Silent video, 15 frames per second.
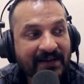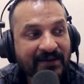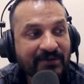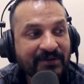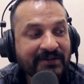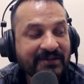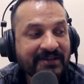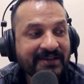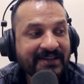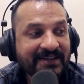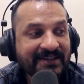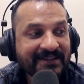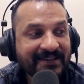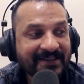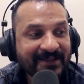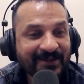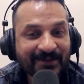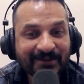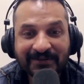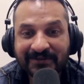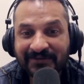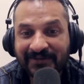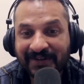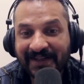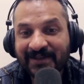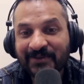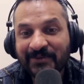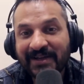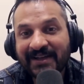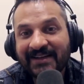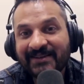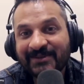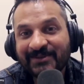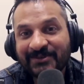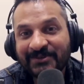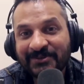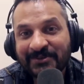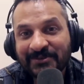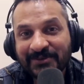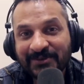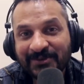to literally, you know, find a way to